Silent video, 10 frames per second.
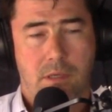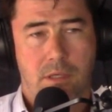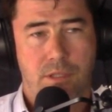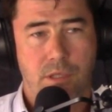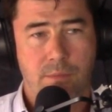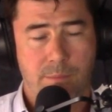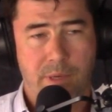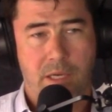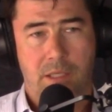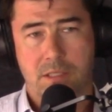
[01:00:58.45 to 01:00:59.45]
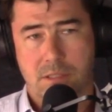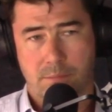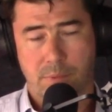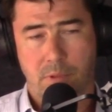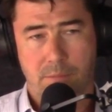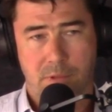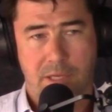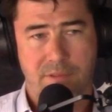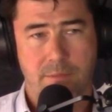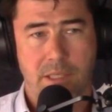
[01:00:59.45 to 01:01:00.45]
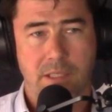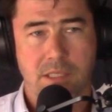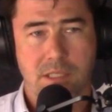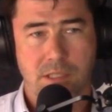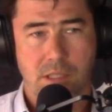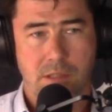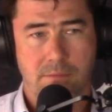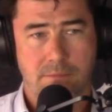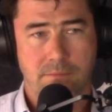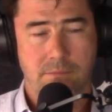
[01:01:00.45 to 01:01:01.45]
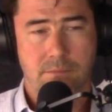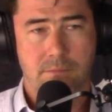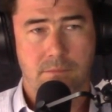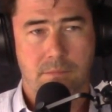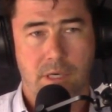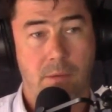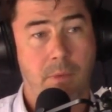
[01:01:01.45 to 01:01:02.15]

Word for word: a human being at some point will have to make a decision it